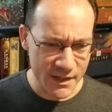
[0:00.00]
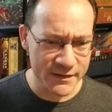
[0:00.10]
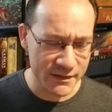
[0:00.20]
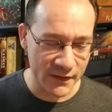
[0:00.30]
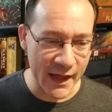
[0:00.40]
I
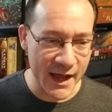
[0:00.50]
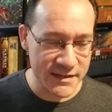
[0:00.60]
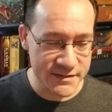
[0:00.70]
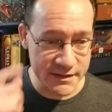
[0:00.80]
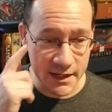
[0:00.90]
think the
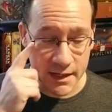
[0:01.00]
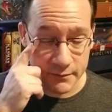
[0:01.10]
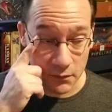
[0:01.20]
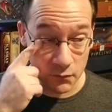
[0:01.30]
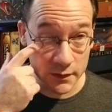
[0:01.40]
last
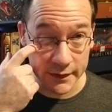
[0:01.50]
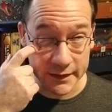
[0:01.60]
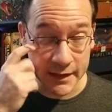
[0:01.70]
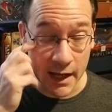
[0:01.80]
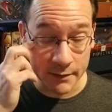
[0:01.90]
game that really
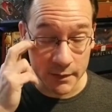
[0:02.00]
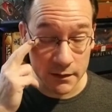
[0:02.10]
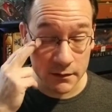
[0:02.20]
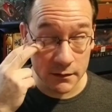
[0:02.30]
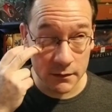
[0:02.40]
got
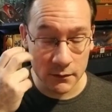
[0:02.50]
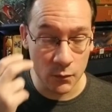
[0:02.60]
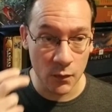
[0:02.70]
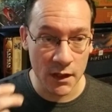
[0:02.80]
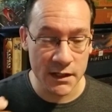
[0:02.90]
me
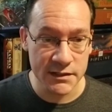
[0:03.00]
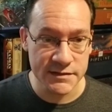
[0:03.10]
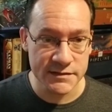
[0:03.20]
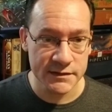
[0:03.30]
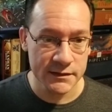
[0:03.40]

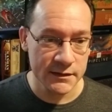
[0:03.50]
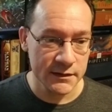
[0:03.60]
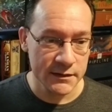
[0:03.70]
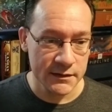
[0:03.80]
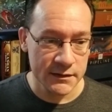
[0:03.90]
was,
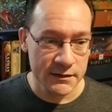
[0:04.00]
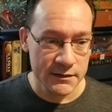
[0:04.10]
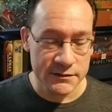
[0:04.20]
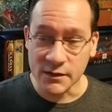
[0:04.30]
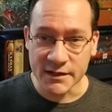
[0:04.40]

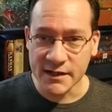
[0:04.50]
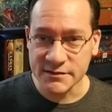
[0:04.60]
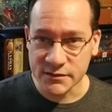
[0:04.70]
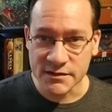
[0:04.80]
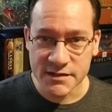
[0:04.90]
I
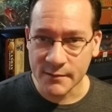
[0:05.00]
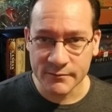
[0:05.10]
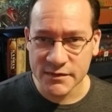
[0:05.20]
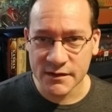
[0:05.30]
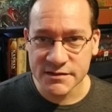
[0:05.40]

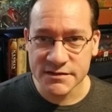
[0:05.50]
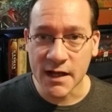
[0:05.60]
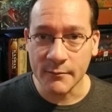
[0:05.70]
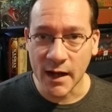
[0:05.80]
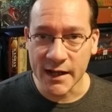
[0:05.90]
just
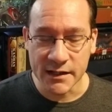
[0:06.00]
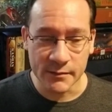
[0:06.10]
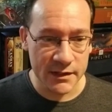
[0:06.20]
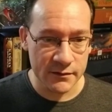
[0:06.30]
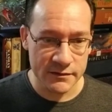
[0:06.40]
stopped buying
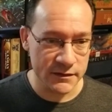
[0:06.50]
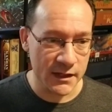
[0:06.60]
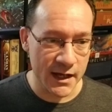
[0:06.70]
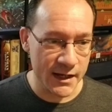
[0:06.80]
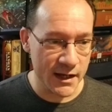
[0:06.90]
them. I know there's a
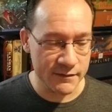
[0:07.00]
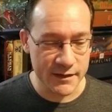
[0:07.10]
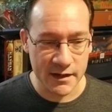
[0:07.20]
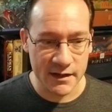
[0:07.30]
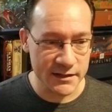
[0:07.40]
lot out
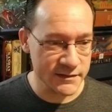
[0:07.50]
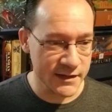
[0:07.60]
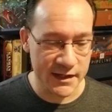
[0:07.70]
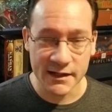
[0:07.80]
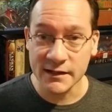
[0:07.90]
there, and I
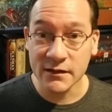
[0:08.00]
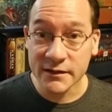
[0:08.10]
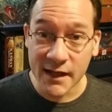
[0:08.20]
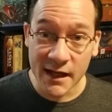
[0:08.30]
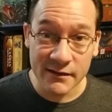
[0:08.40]

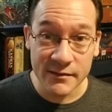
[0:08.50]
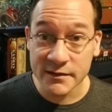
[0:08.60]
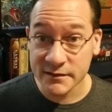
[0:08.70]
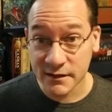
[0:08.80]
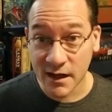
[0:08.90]
looked at them and
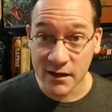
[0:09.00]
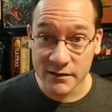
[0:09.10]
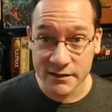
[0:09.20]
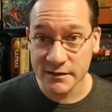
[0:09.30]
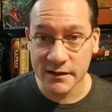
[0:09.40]
was like, oh,
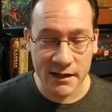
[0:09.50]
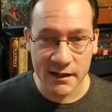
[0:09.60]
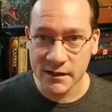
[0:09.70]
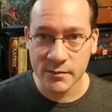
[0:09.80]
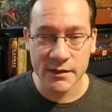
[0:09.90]
and then
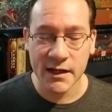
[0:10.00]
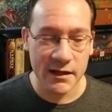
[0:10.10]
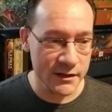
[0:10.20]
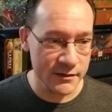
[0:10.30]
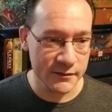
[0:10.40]
yeah, but
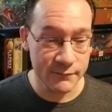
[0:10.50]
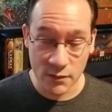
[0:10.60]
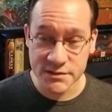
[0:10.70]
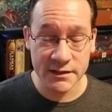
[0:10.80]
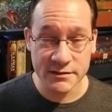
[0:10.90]
now
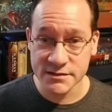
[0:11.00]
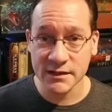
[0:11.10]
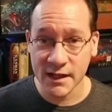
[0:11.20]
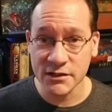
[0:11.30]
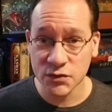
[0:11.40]
fortunately there's just
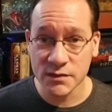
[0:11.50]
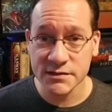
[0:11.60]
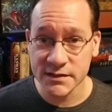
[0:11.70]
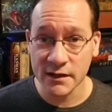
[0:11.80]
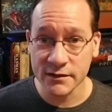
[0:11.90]
a lot of
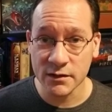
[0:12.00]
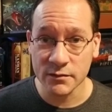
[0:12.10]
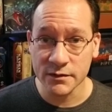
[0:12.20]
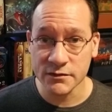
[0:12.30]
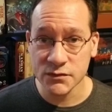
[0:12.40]
choices out
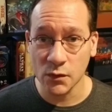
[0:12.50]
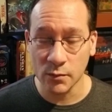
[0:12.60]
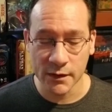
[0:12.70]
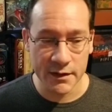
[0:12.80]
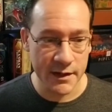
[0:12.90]
there with your
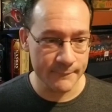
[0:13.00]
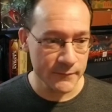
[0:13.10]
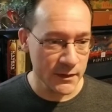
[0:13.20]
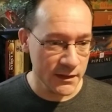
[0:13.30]
solo player now.